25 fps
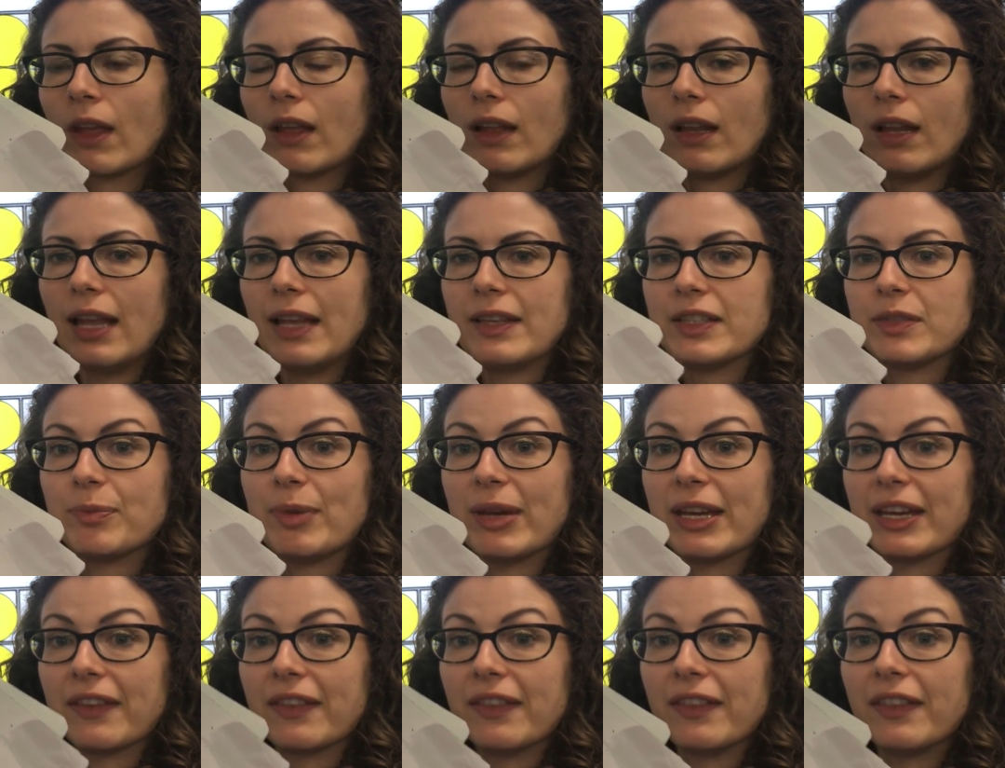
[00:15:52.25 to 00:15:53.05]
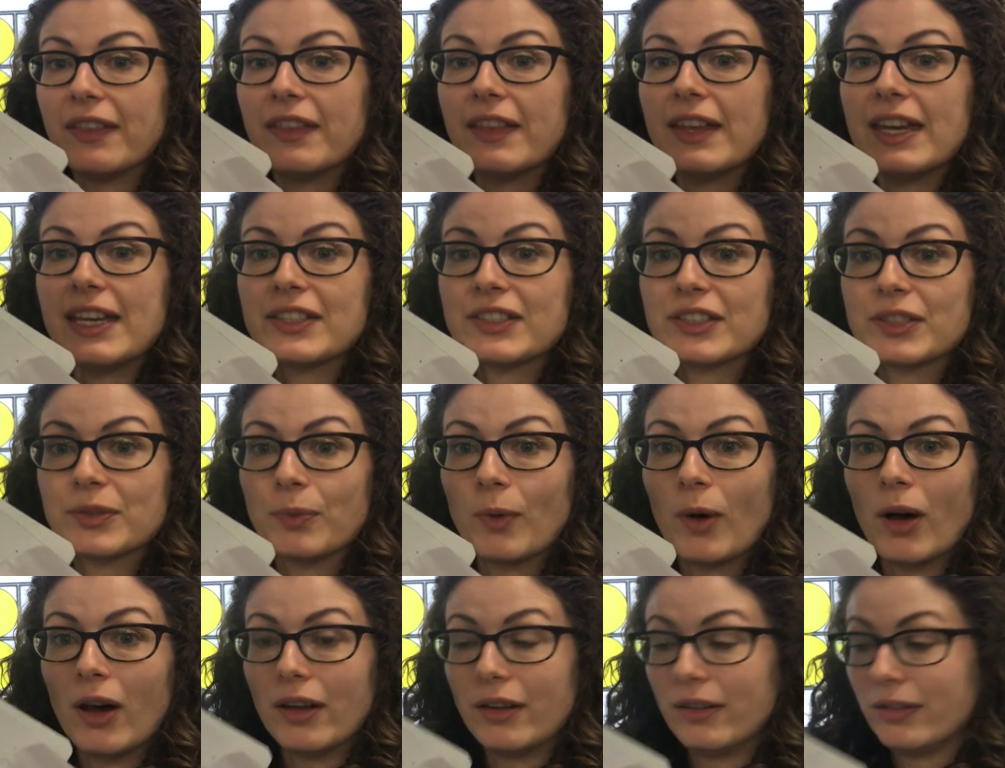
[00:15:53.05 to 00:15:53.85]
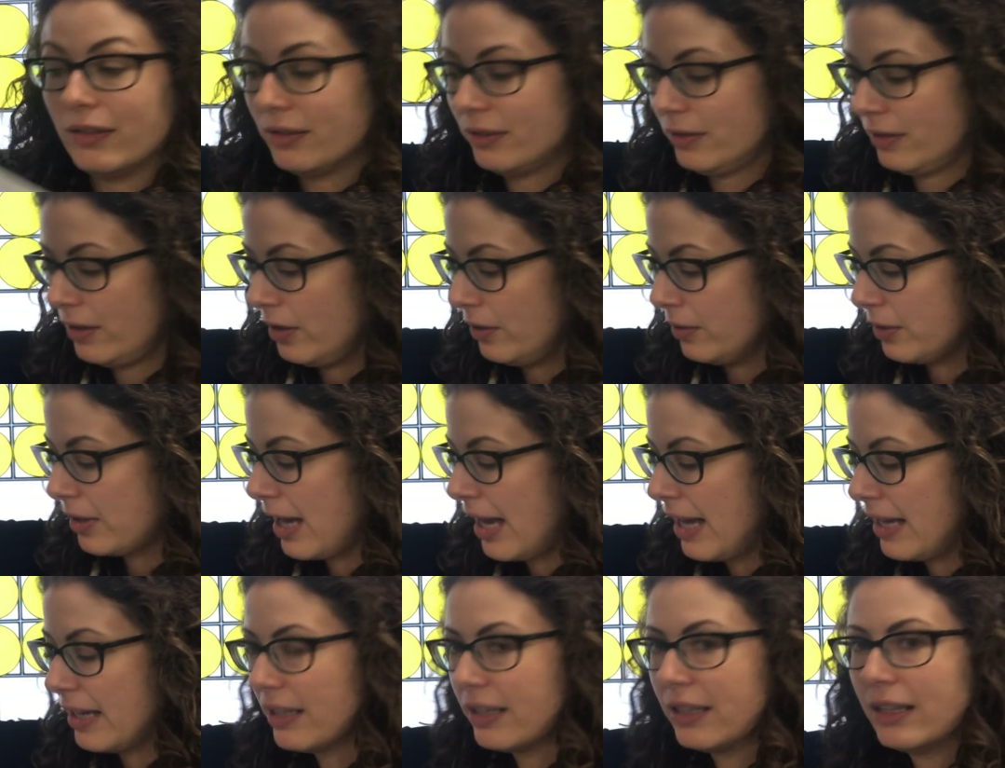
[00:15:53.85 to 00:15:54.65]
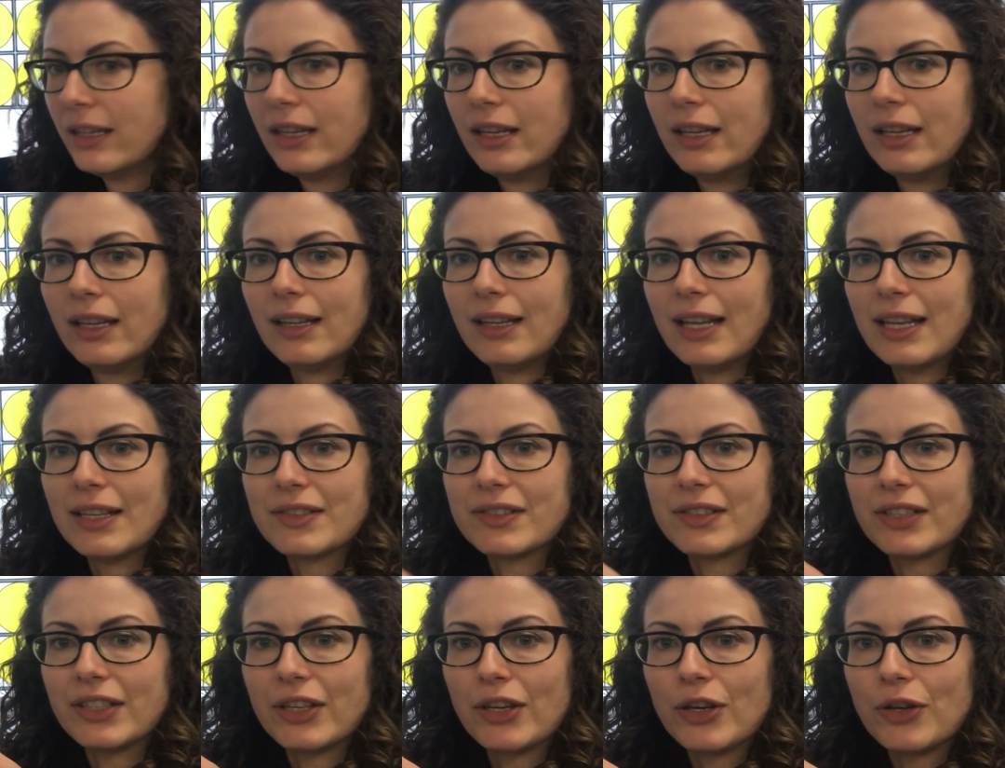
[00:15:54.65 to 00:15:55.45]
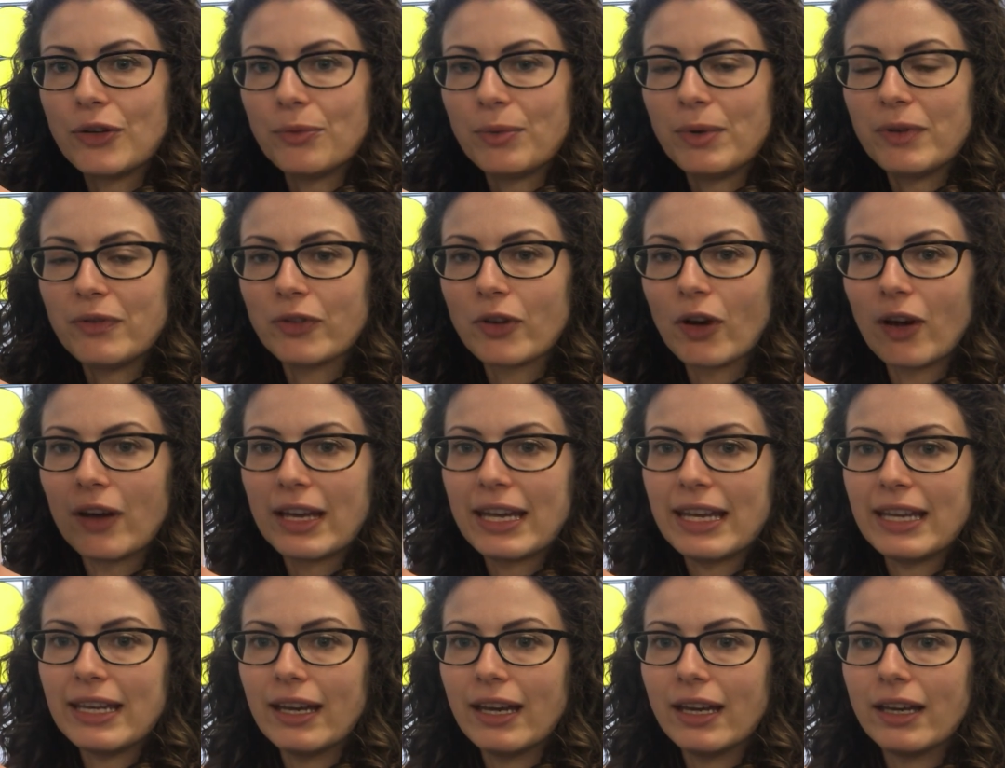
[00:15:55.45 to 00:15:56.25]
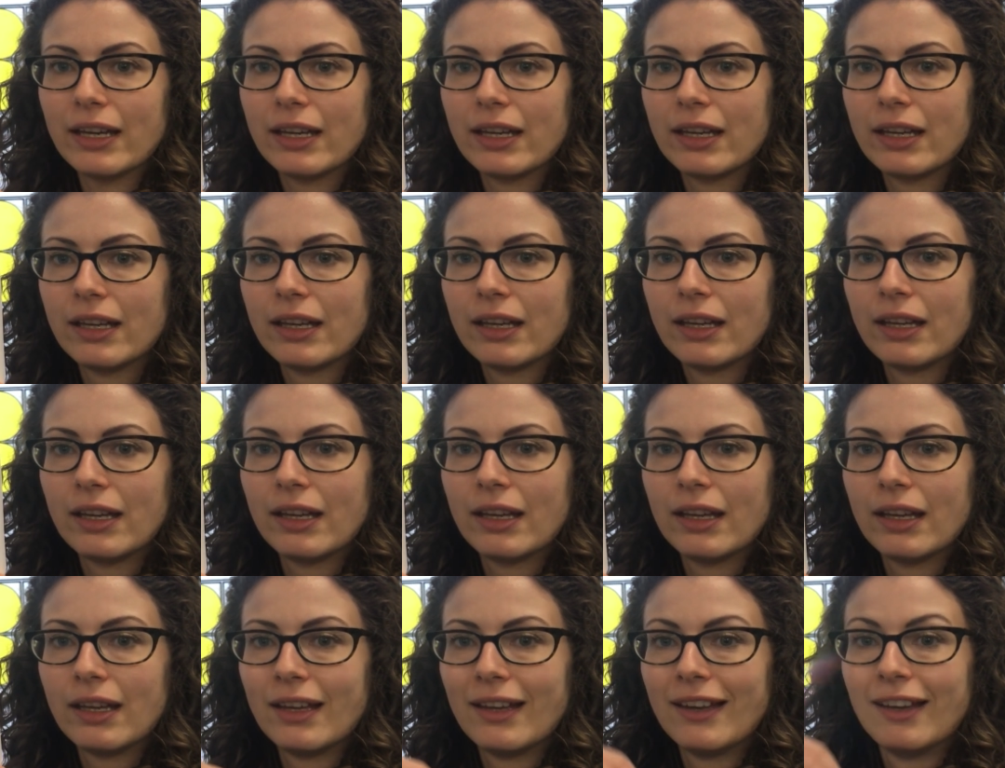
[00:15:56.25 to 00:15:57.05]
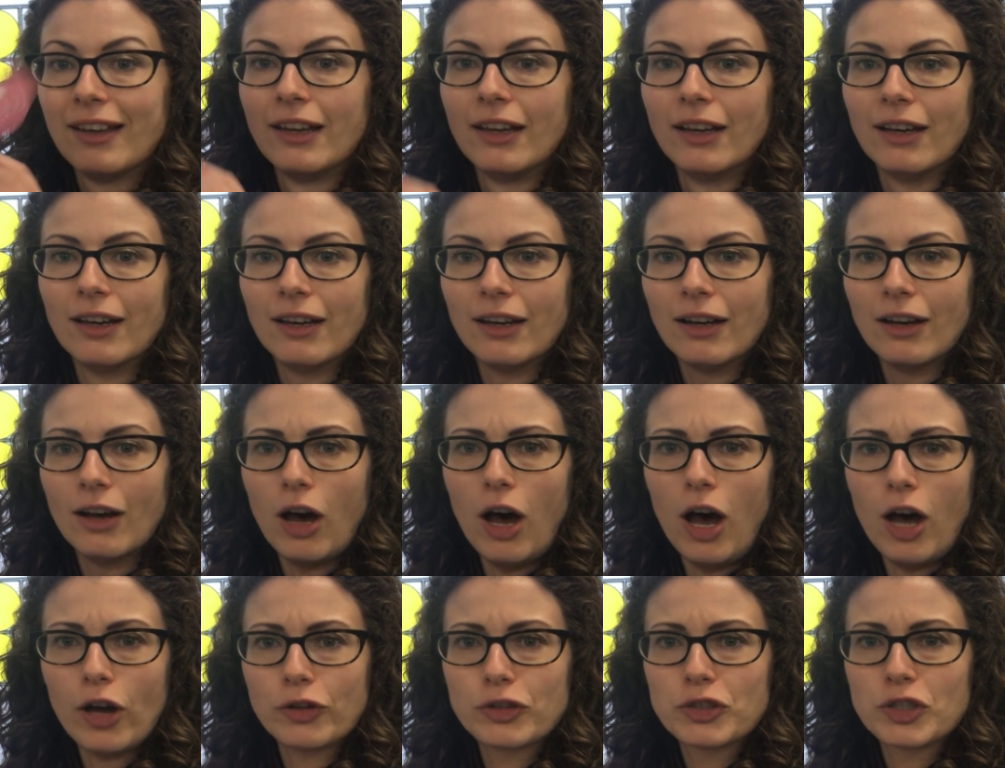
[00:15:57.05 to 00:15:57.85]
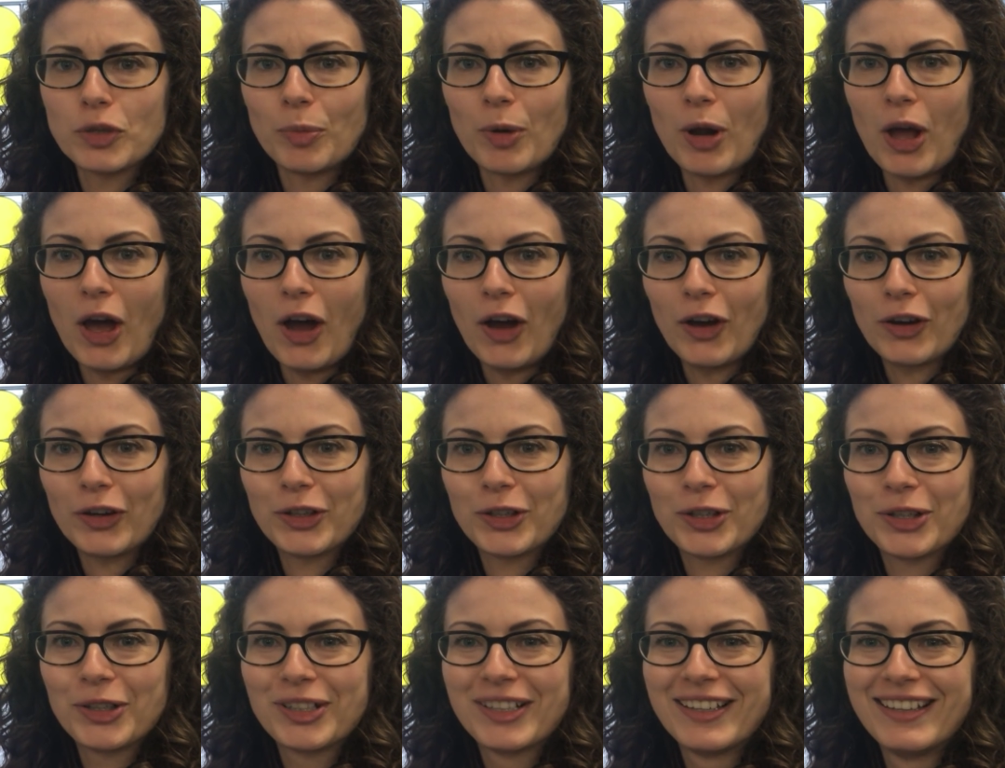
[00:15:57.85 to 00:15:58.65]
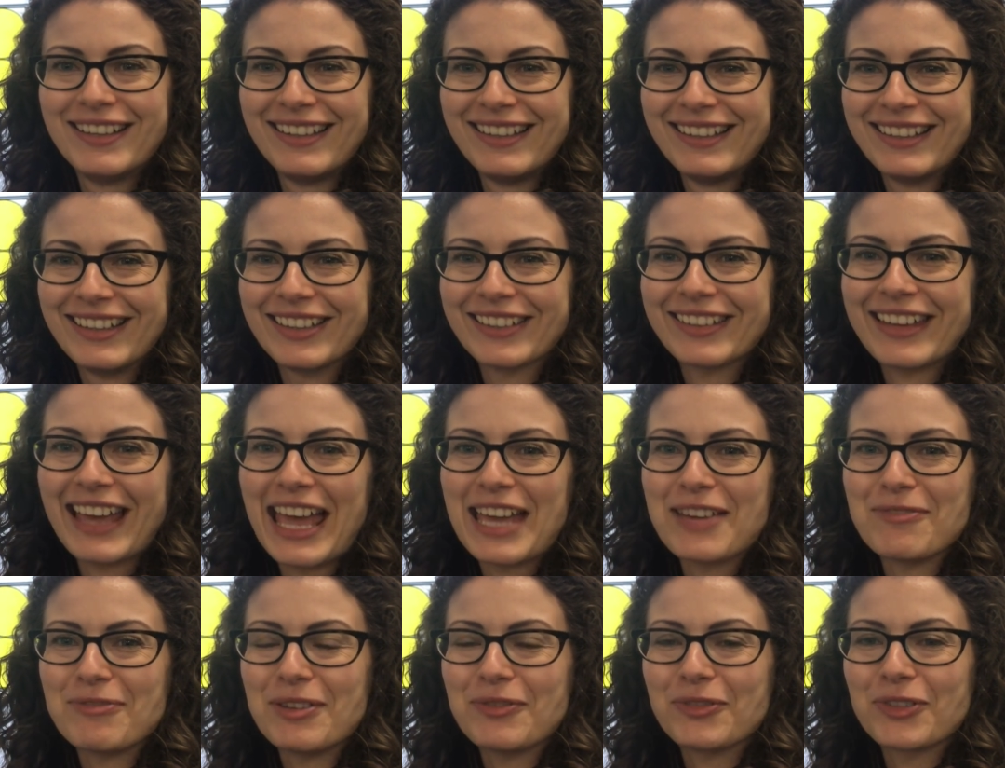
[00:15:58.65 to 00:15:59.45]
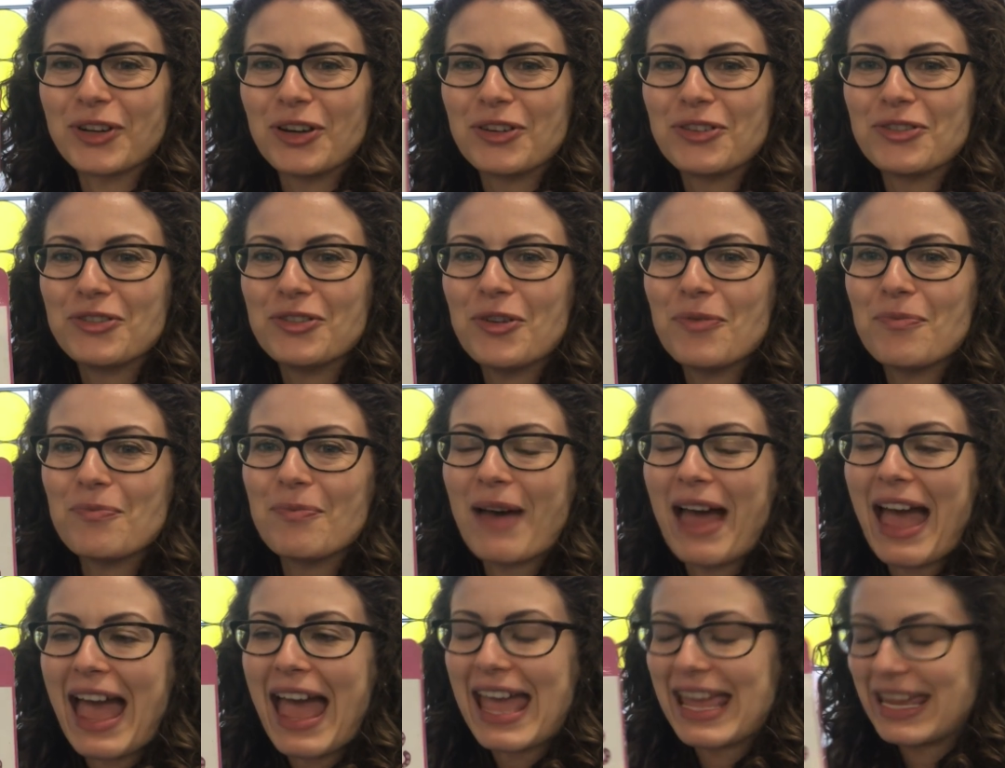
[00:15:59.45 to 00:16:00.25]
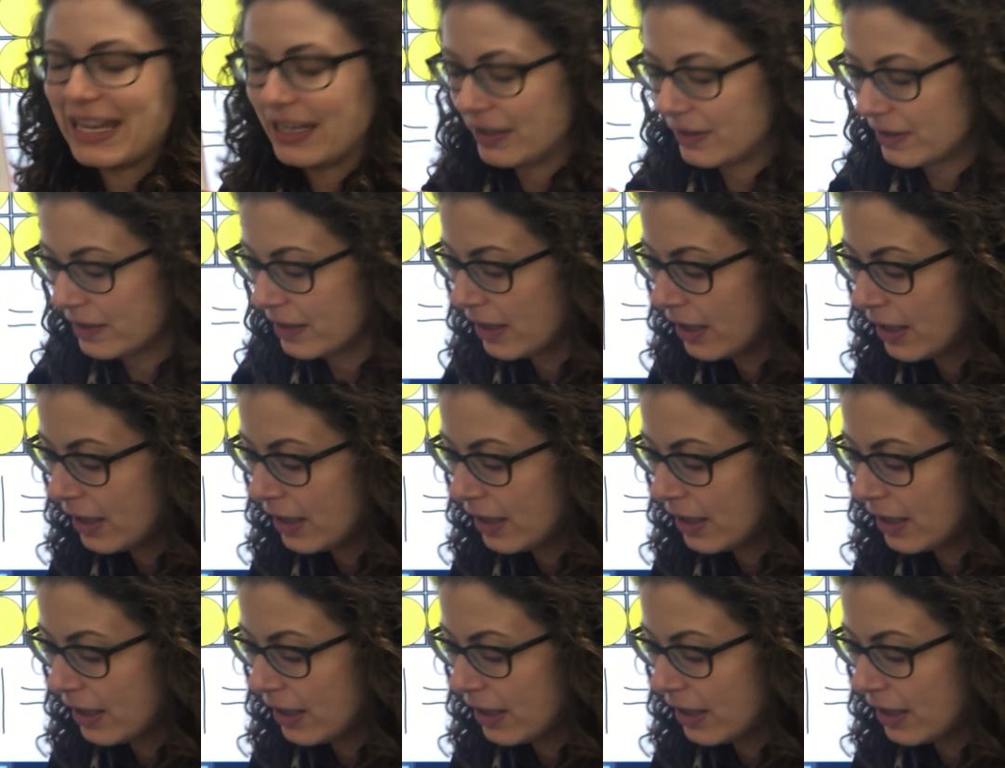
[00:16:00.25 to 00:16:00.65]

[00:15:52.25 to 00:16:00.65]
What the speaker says: Let's pick this one. Okay, let's see who we've got here. Octoblock. Okay, we've got number 8.